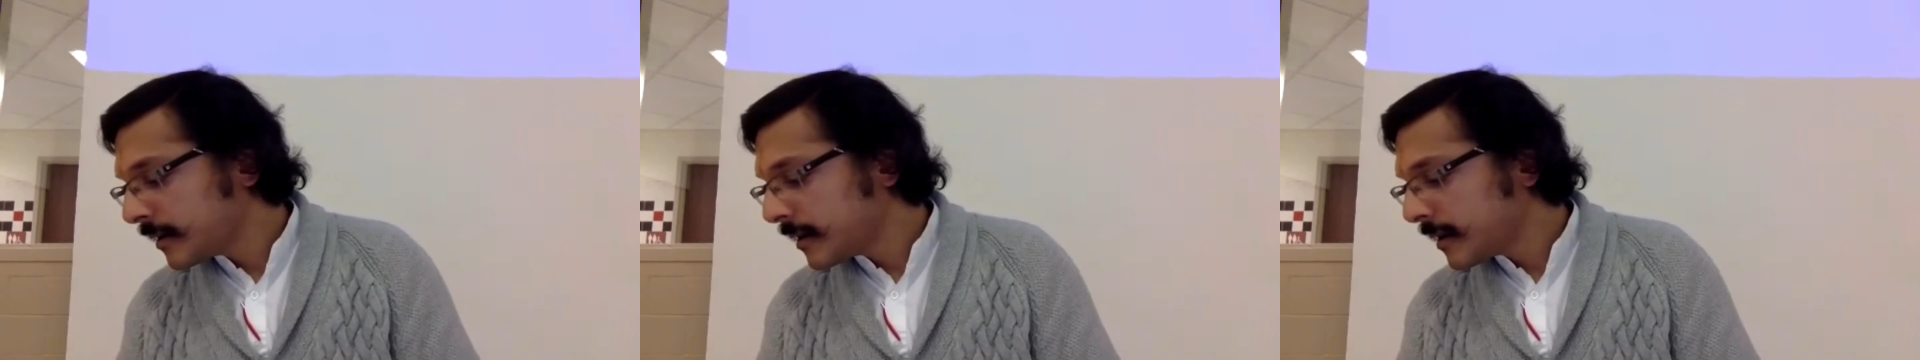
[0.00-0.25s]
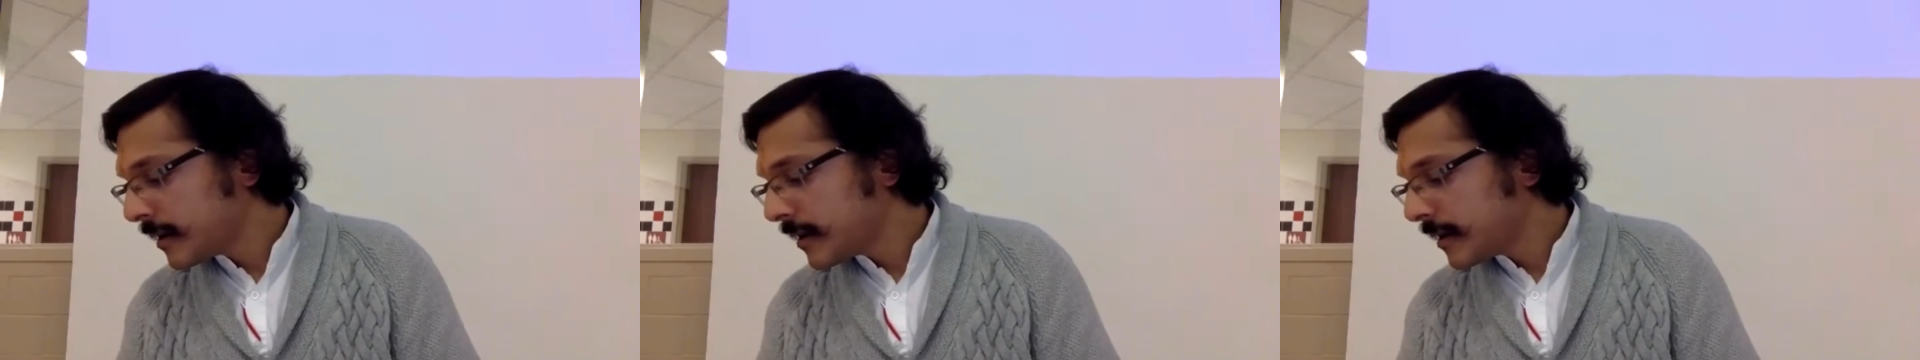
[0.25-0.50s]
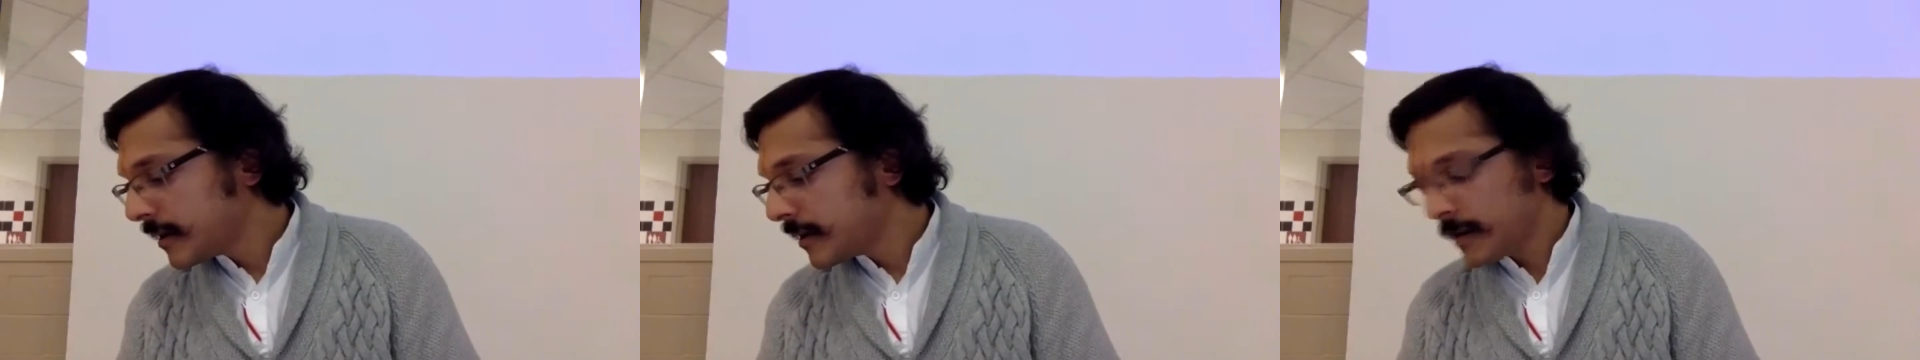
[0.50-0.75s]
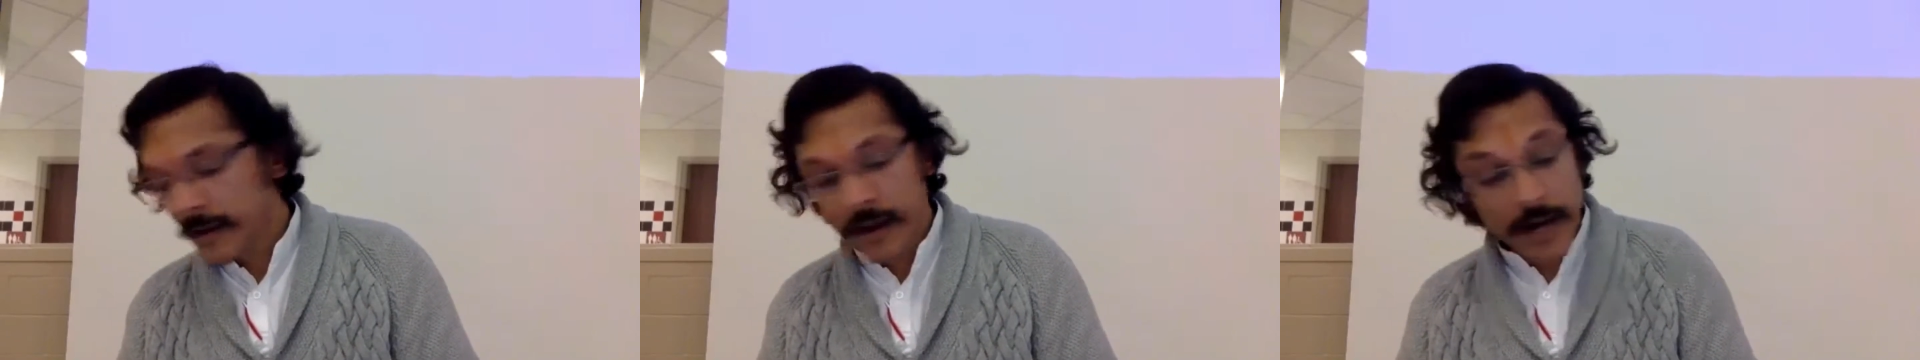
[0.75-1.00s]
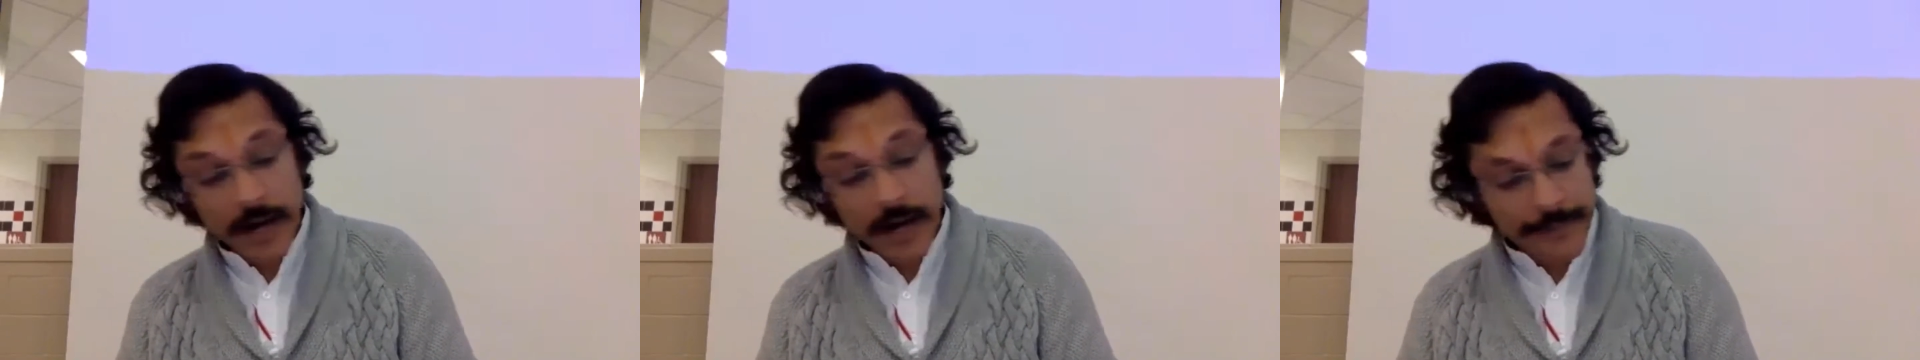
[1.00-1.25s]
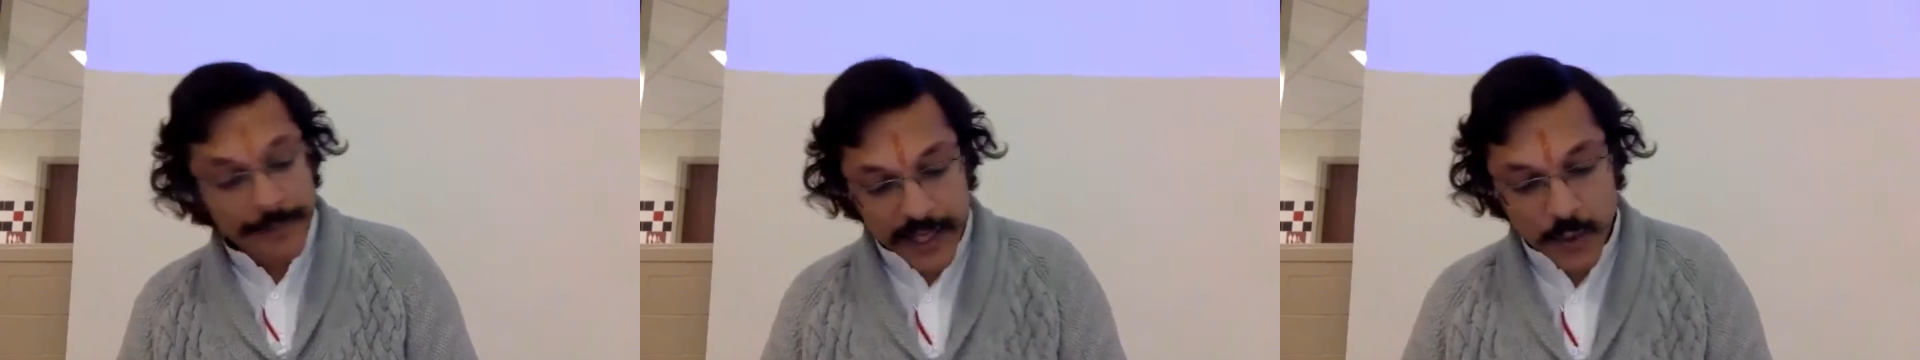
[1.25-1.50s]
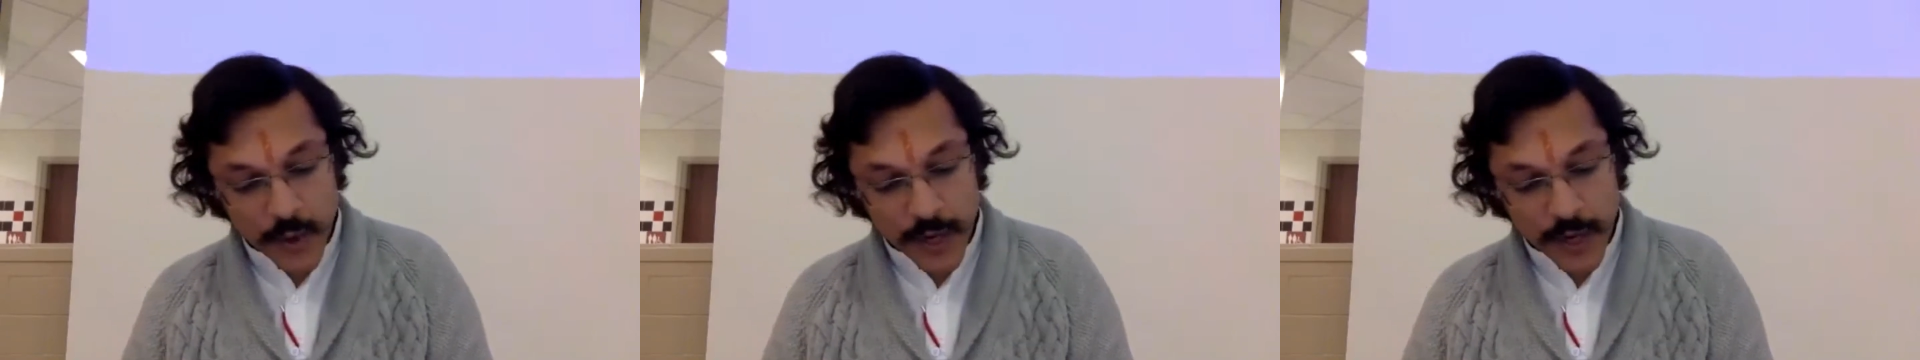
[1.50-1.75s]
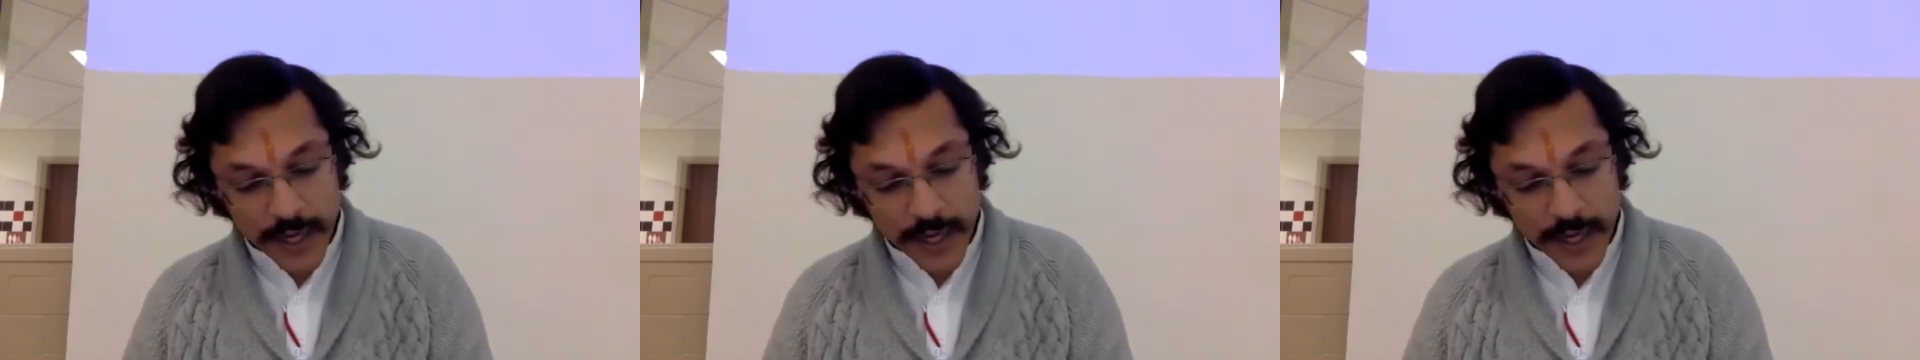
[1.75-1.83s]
On page 183. So that's